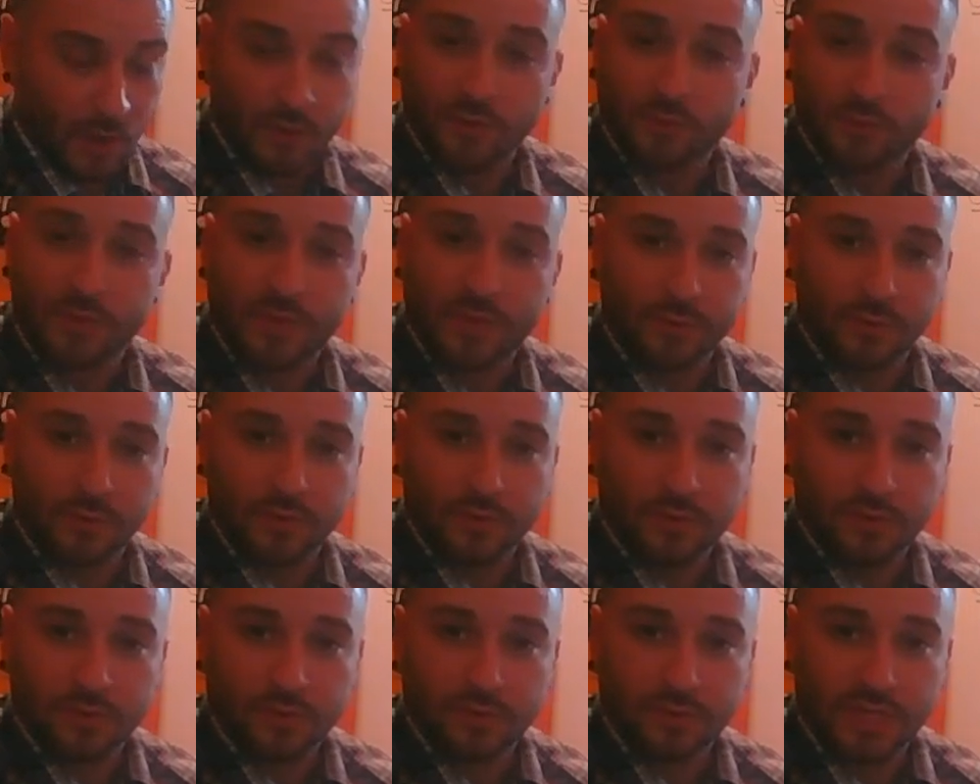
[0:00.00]
other
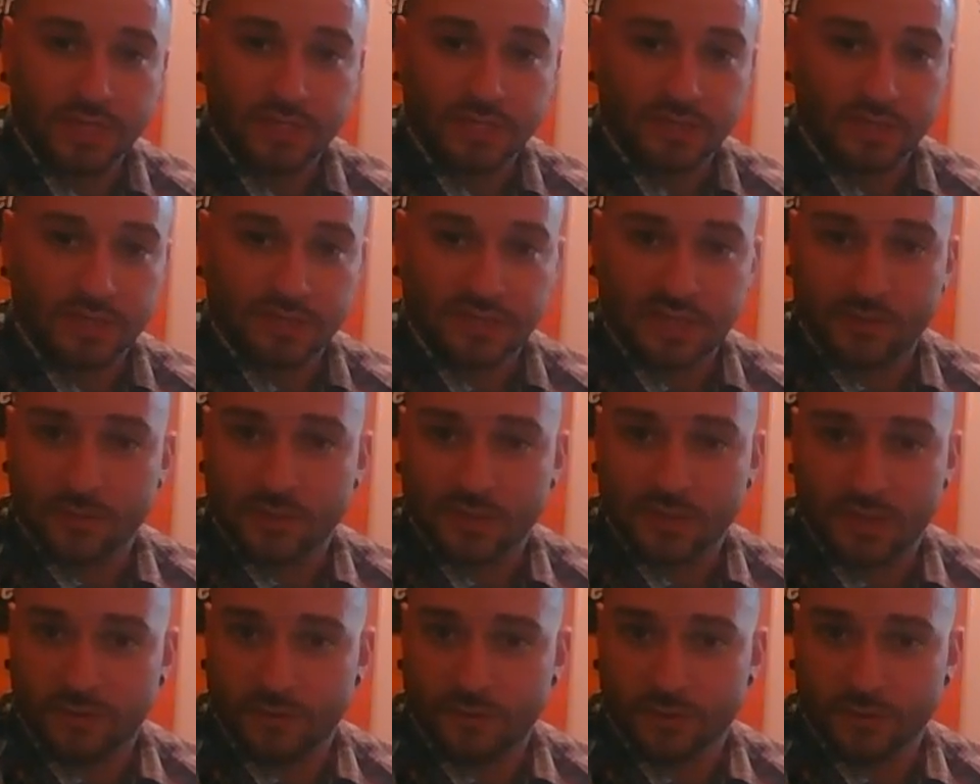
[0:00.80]
people teaching the same
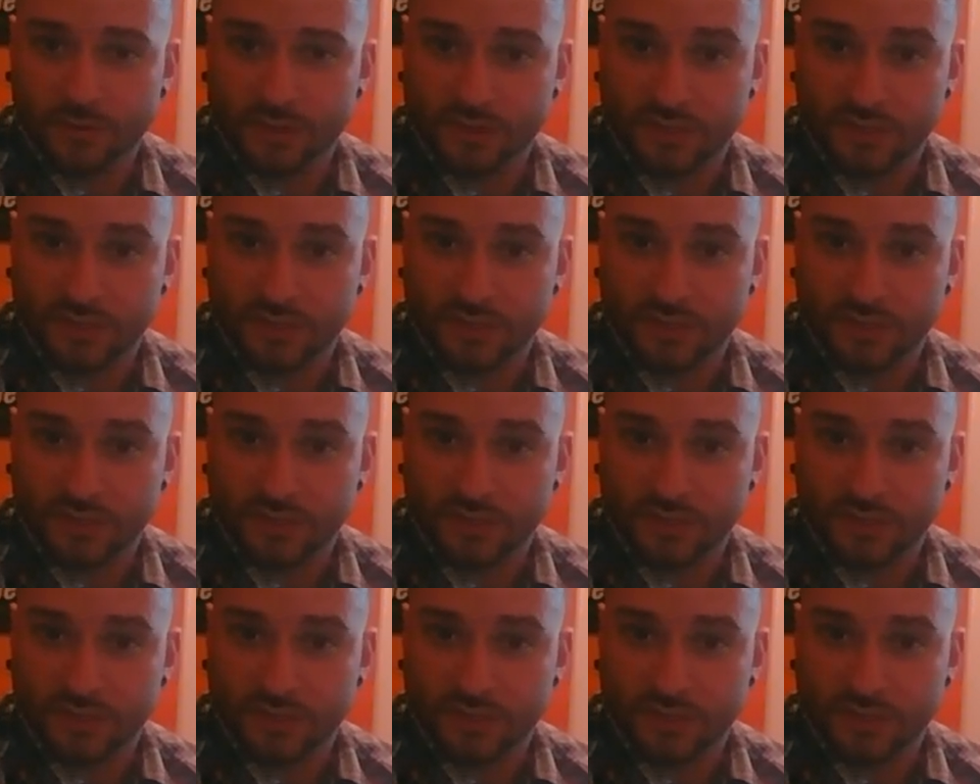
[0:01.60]
material,